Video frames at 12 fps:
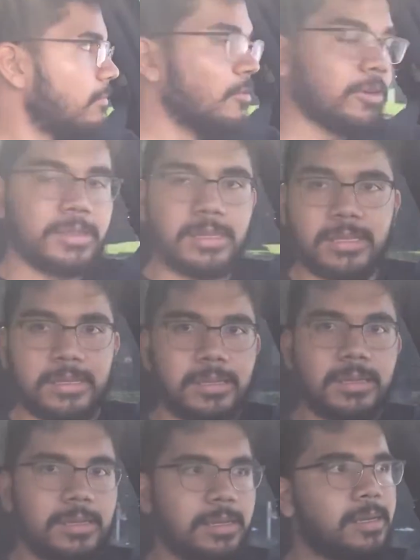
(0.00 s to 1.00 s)
worth it.
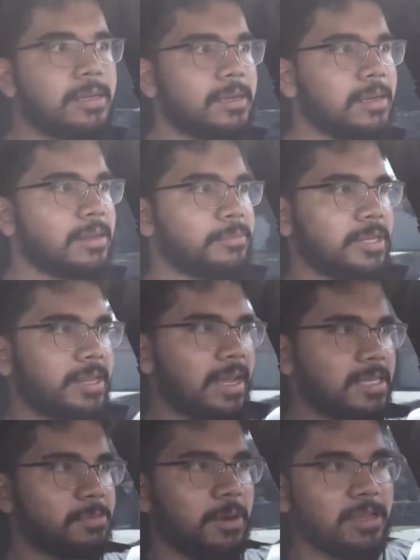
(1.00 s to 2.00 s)
The
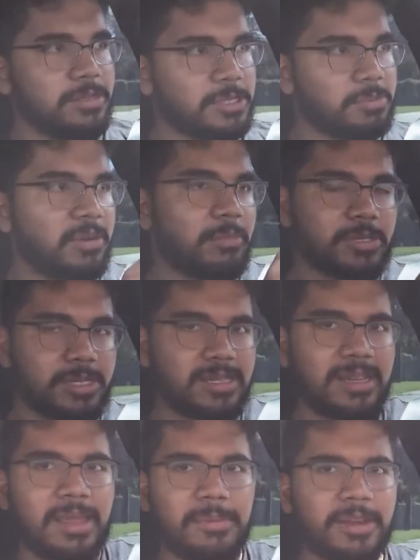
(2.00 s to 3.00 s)
gas mileage is pretty much the
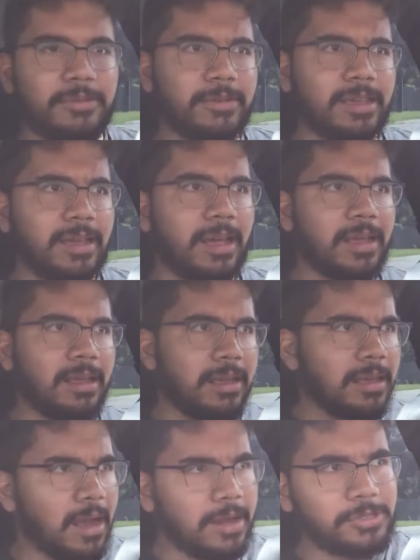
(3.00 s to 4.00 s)
same anyway.
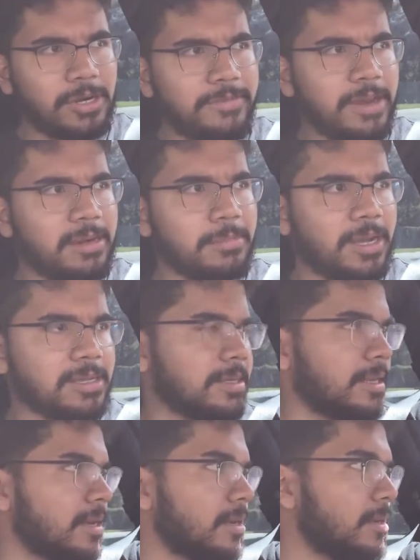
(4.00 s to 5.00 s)
I drive 80
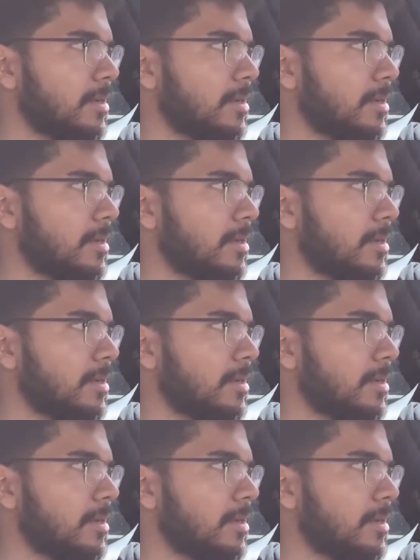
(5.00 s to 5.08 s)
miles a day,